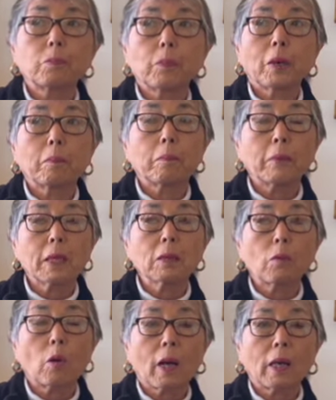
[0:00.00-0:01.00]
But
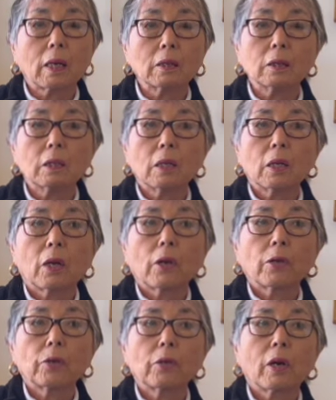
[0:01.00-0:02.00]
meanwhile,
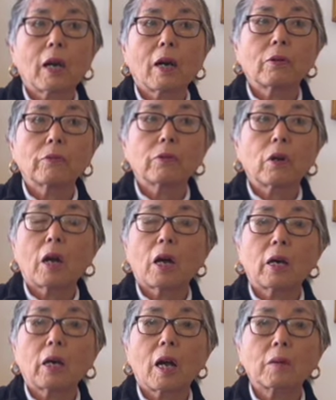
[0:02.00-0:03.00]
you have
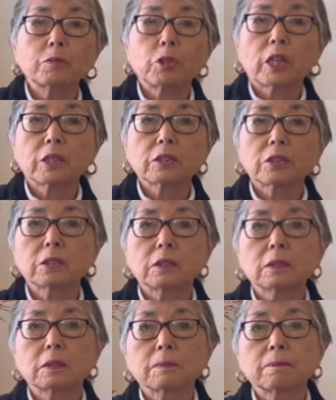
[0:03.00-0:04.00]
art objects,